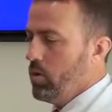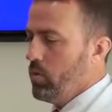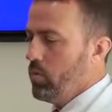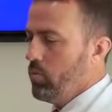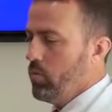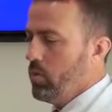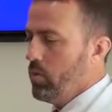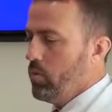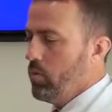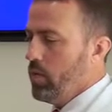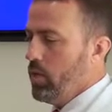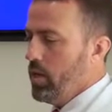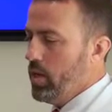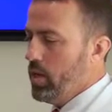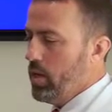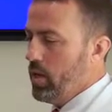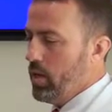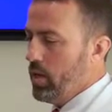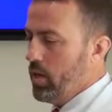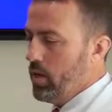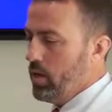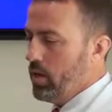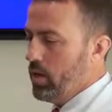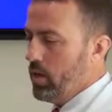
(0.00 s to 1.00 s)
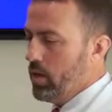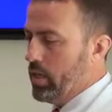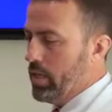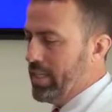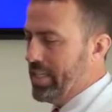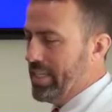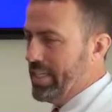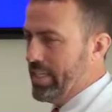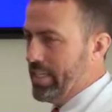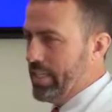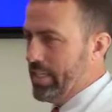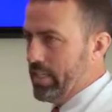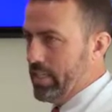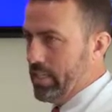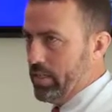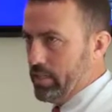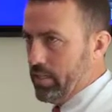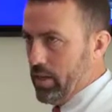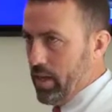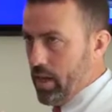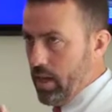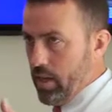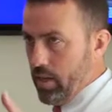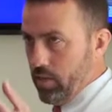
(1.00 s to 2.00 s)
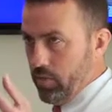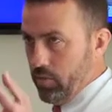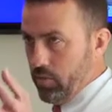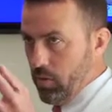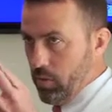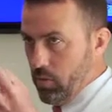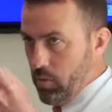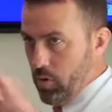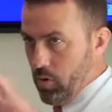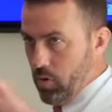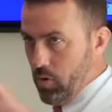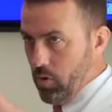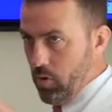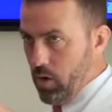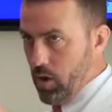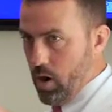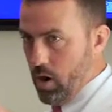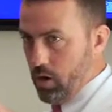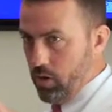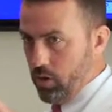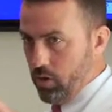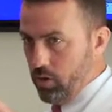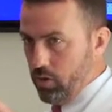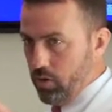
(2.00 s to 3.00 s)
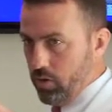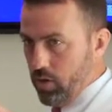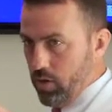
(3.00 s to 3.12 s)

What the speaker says: where we can take some of your own cartilage